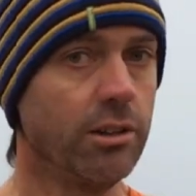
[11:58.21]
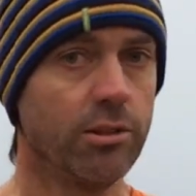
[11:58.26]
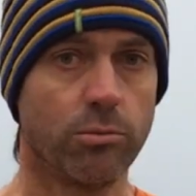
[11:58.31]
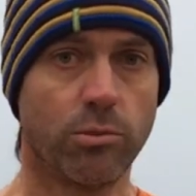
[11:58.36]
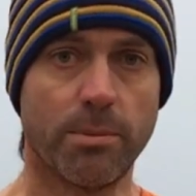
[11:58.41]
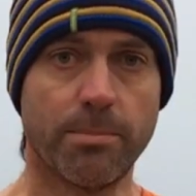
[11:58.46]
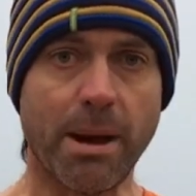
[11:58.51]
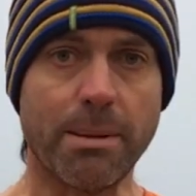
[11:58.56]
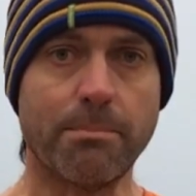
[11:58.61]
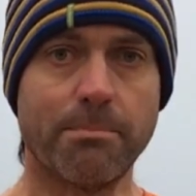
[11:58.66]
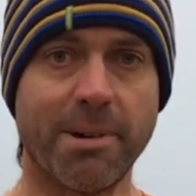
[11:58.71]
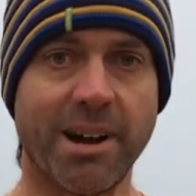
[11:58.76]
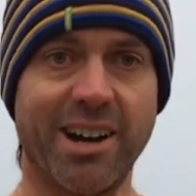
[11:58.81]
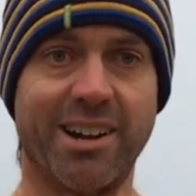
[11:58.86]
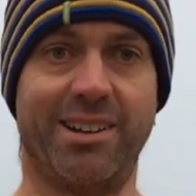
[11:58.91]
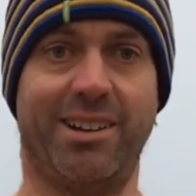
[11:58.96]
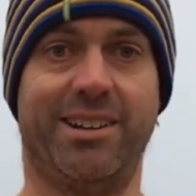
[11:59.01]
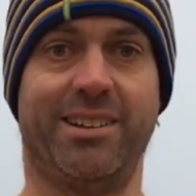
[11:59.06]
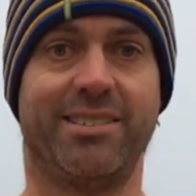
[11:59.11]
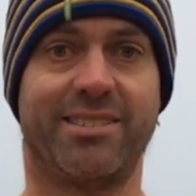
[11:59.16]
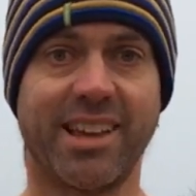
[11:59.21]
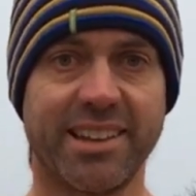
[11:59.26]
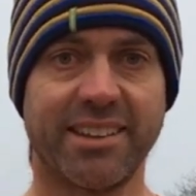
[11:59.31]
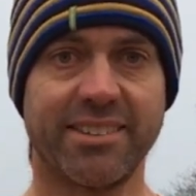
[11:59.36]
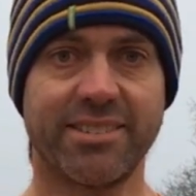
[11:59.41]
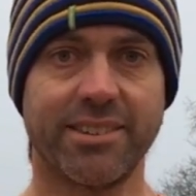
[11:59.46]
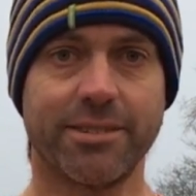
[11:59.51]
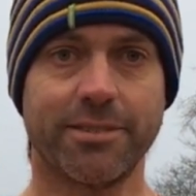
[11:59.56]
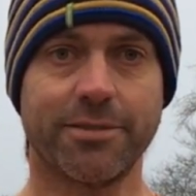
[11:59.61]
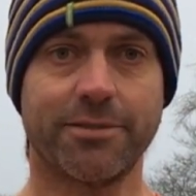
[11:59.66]
remember,
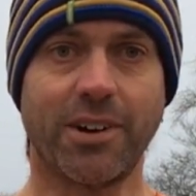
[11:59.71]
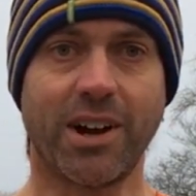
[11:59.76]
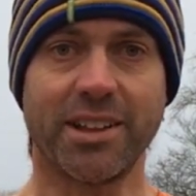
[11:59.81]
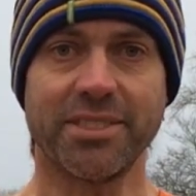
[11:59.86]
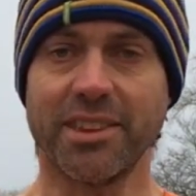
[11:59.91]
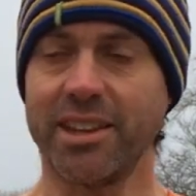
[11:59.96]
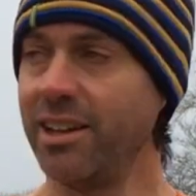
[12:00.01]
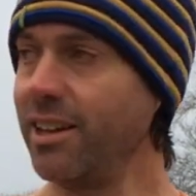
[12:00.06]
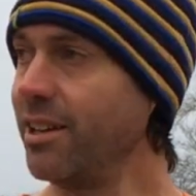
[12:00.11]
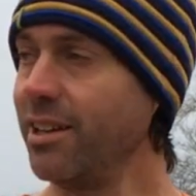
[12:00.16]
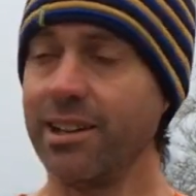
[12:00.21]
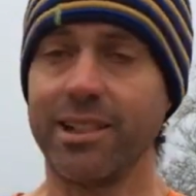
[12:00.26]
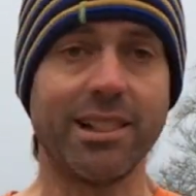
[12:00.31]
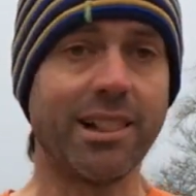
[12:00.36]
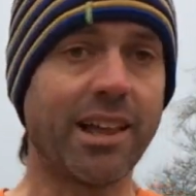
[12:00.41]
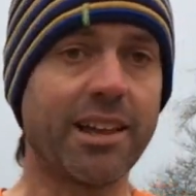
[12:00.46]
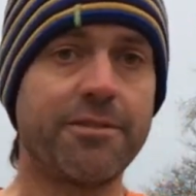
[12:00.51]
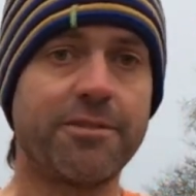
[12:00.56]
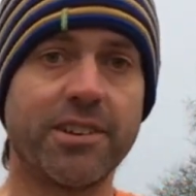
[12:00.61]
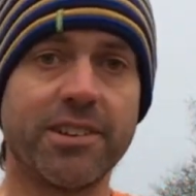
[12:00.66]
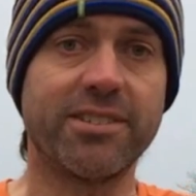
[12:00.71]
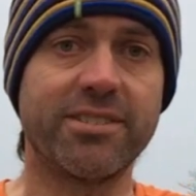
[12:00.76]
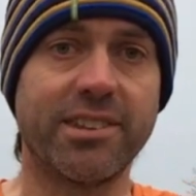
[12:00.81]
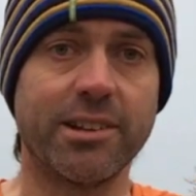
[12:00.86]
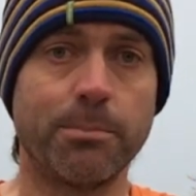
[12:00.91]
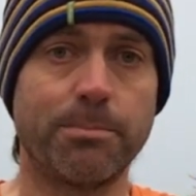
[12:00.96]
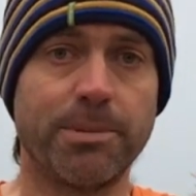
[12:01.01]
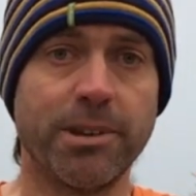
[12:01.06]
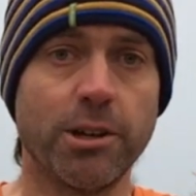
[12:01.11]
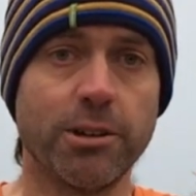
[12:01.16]
tennis is fun, life
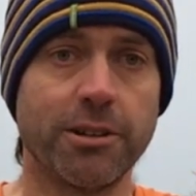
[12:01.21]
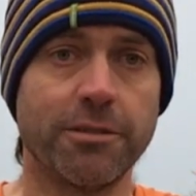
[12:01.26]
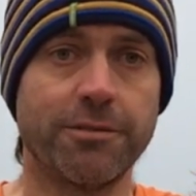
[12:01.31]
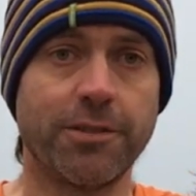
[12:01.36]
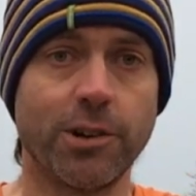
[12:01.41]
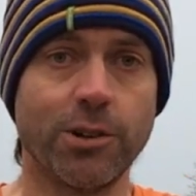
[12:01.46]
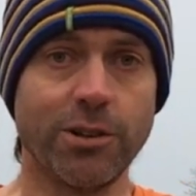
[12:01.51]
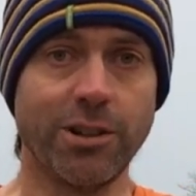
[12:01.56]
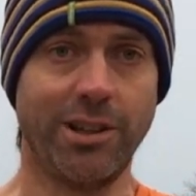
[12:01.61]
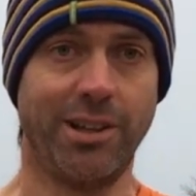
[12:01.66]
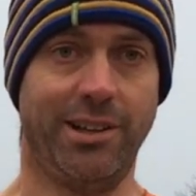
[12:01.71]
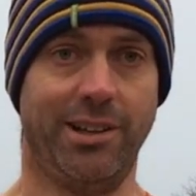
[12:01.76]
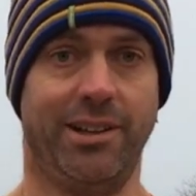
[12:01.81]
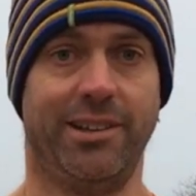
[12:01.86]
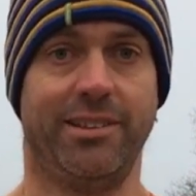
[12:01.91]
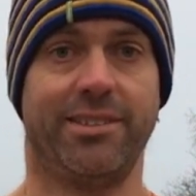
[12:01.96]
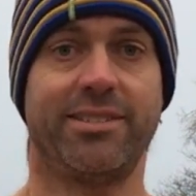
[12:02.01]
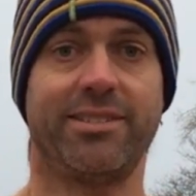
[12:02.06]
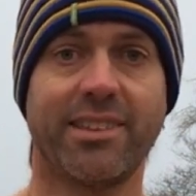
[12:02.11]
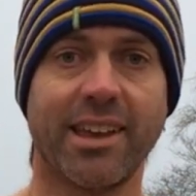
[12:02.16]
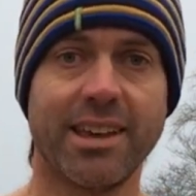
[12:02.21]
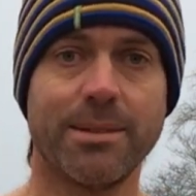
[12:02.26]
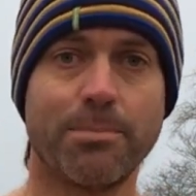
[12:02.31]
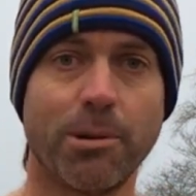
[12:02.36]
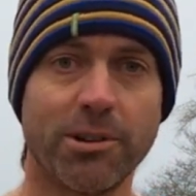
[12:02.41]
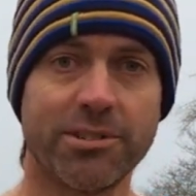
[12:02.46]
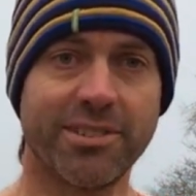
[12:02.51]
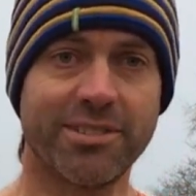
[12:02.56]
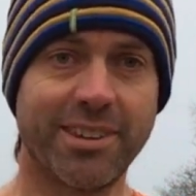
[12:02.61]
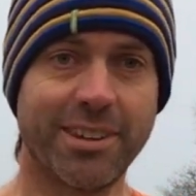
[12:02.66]
still beautiful, stay
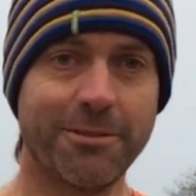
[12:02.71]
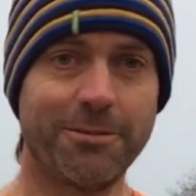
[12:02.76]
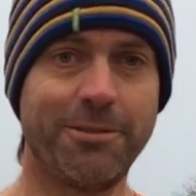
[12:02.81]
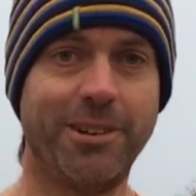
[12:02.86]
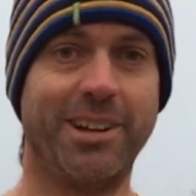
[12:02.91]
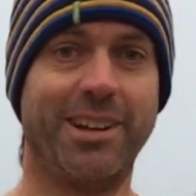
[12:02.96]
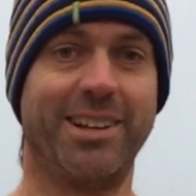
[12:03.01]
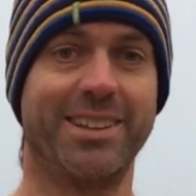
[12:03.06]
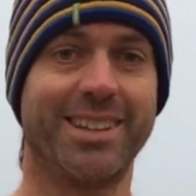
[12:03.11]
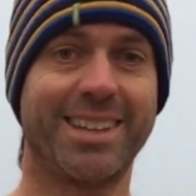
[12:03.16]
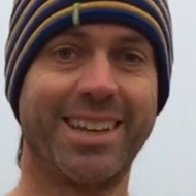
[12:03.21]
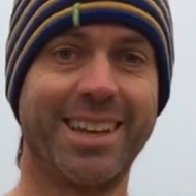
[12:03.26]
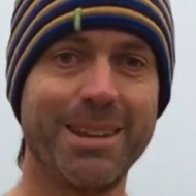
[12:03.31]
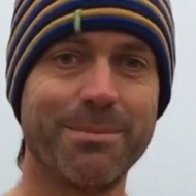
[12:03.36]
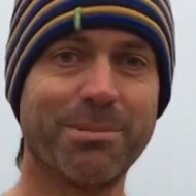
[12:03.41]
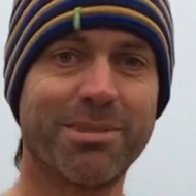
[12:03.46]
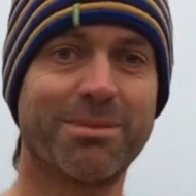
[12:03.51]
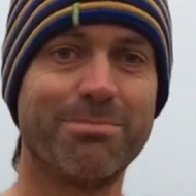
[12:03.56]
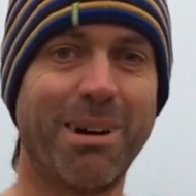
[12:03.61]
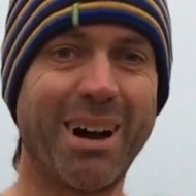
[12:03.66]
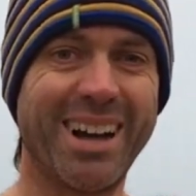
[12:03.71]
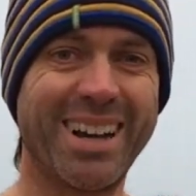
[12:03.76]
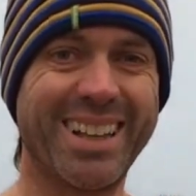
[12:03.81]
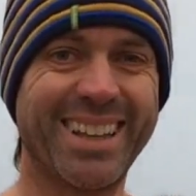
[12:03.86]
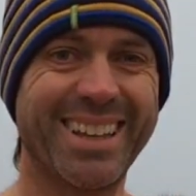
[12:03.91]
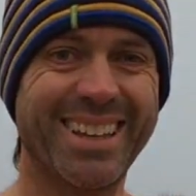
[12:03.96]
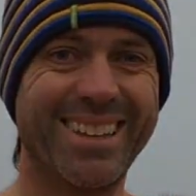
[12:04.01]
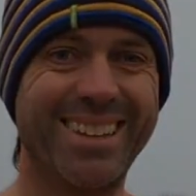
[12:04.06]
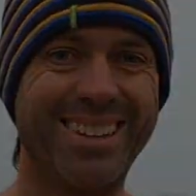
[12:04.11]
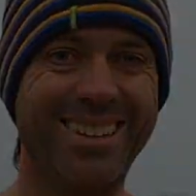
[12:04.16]
positive and keep
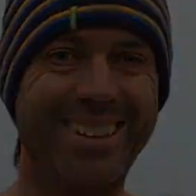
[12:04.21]
smiling.